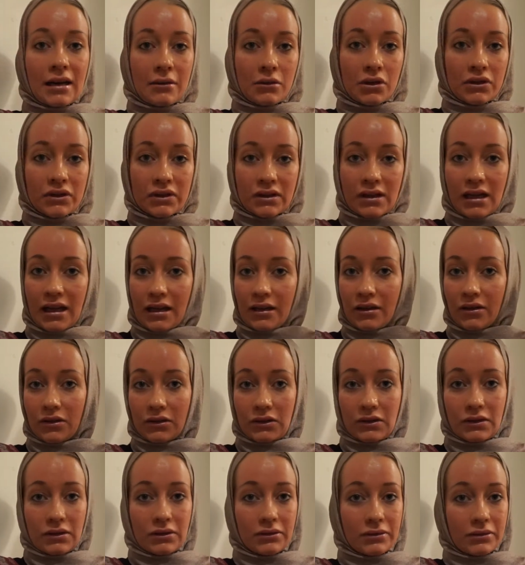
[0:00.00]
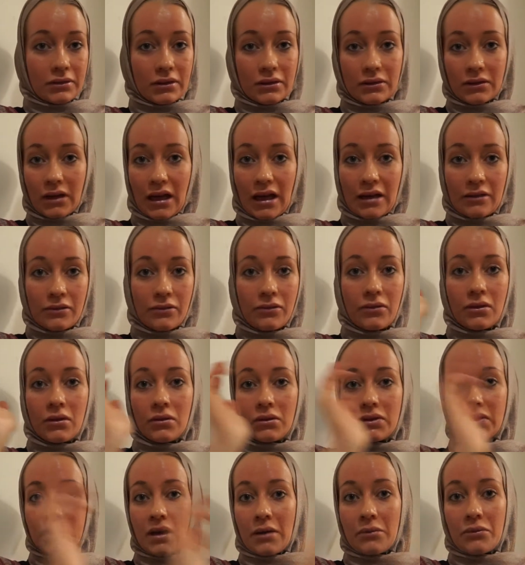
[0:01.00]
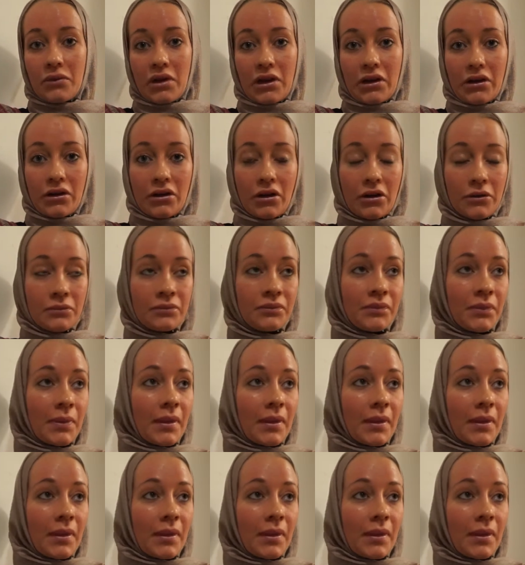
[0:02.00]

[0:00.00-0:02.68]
was like just had flew somewhere, you know.